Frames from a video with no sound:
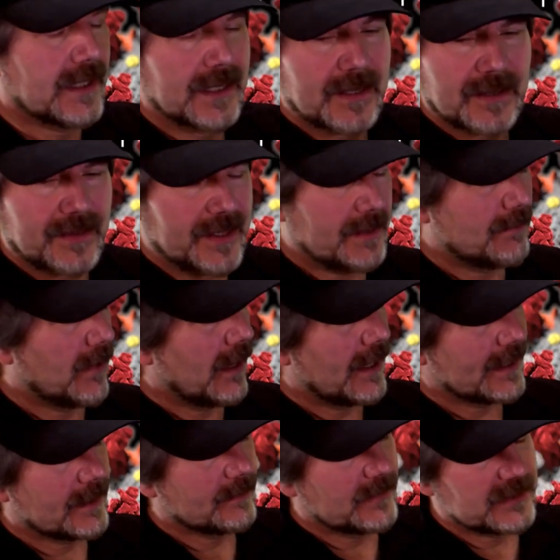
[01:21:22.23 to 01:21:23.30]
the
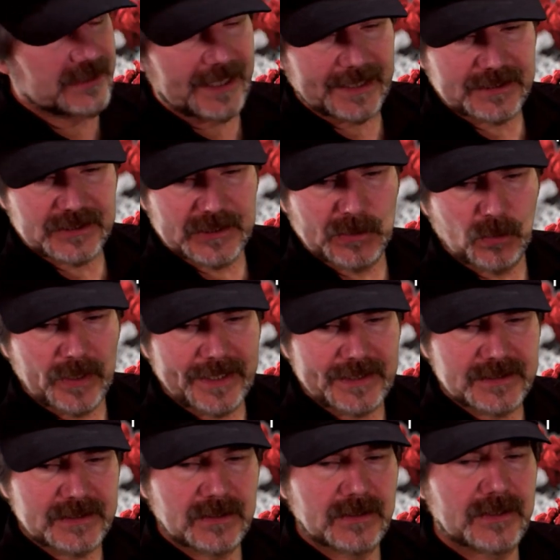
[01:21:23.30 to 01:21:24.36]
bottom is actually raised a
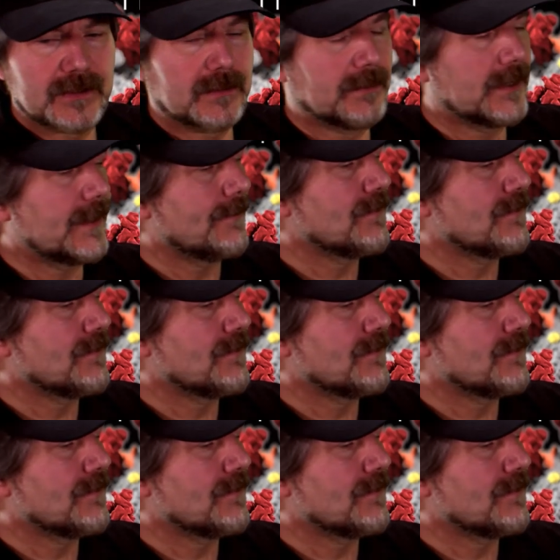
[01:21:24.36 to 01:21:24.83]
little bit,